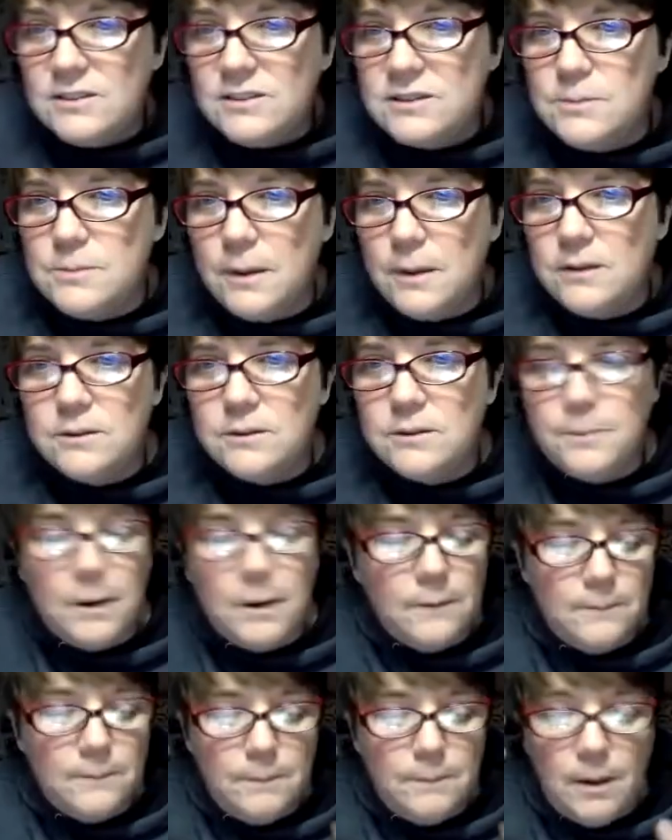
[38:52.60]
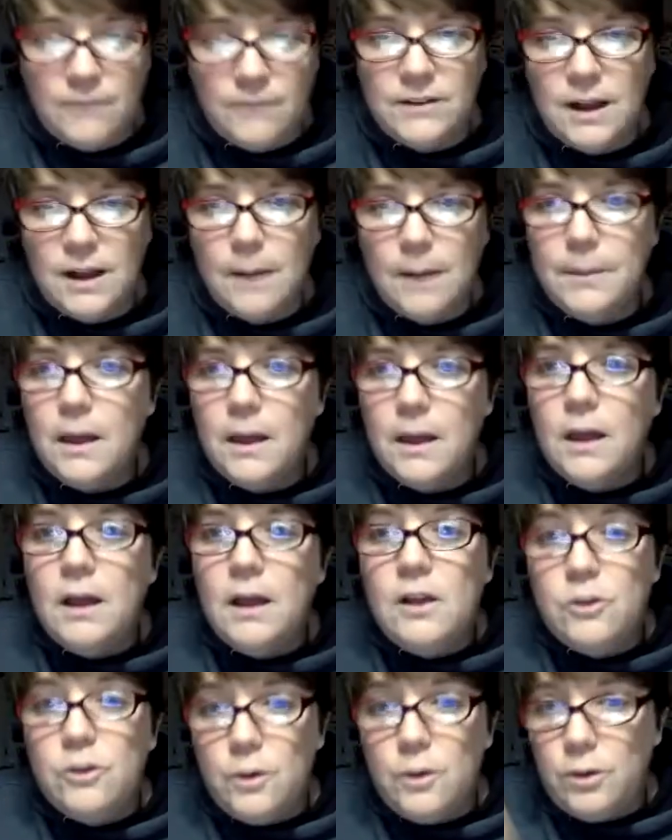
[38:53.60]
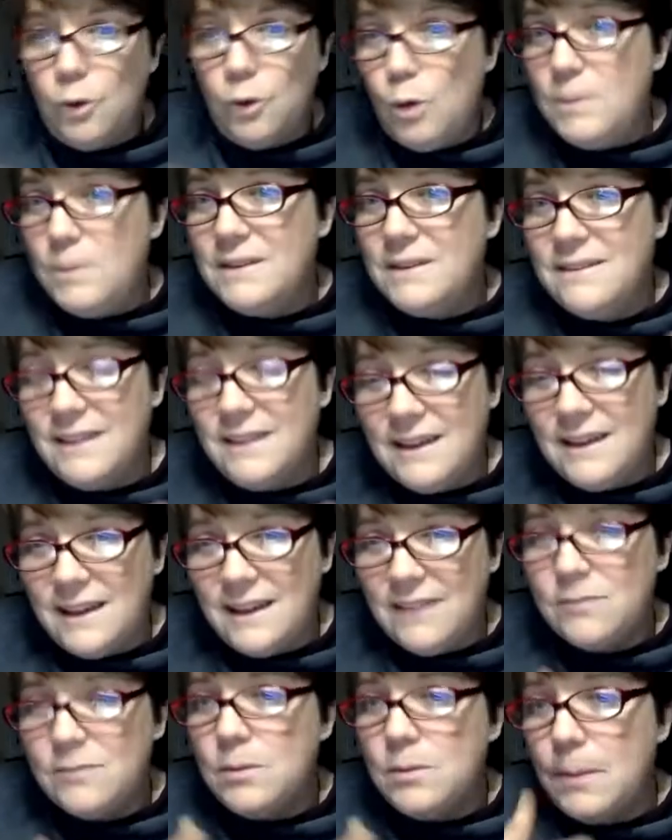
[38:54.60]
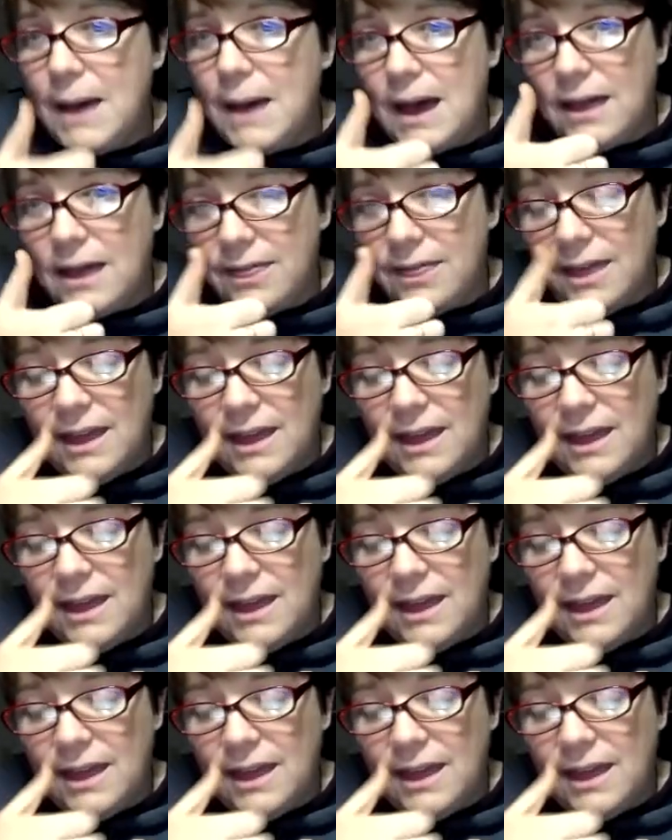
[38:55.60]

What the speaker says: just starts puffing up. So I throw him in the sink, I give him a bath,